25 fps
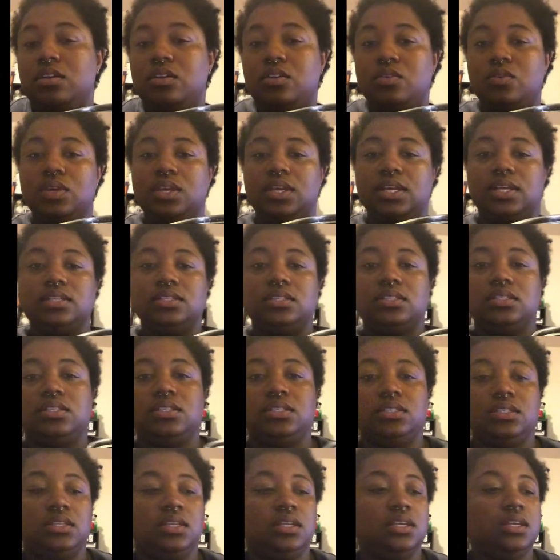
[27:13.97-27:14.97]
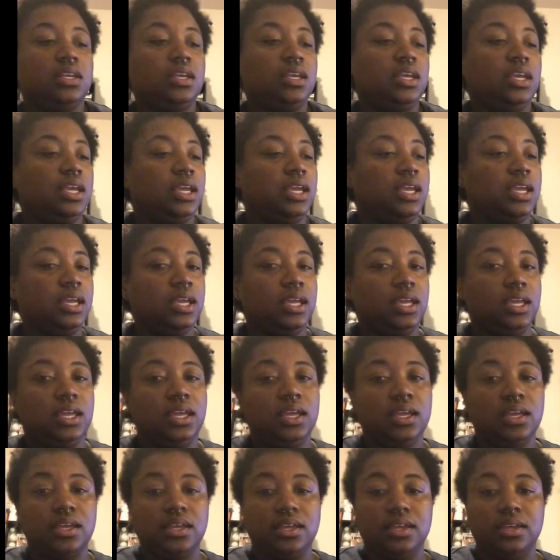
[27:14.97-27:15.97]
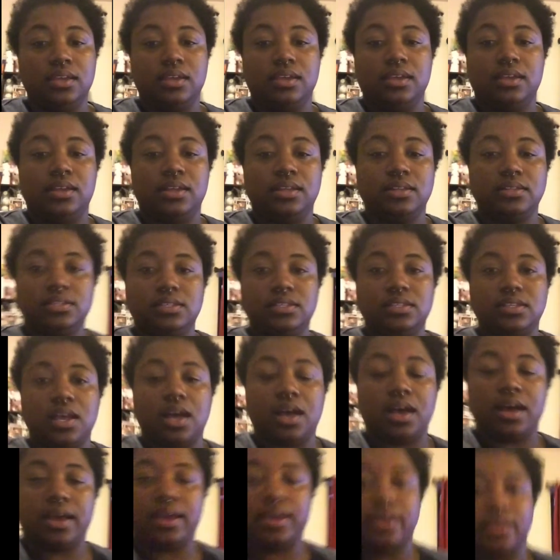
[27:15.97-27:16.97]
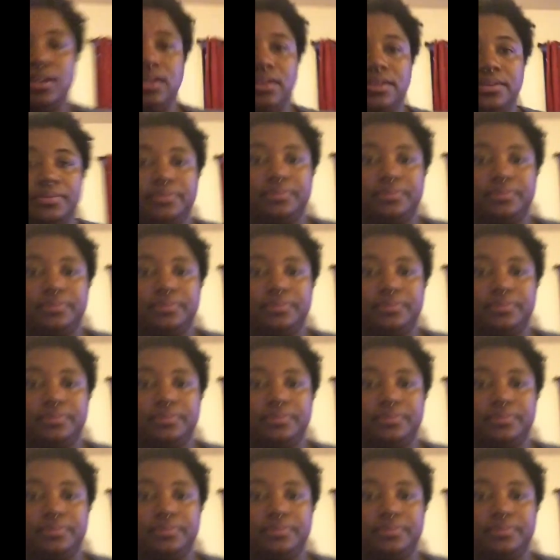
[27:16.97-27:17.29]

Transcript: you can see inside.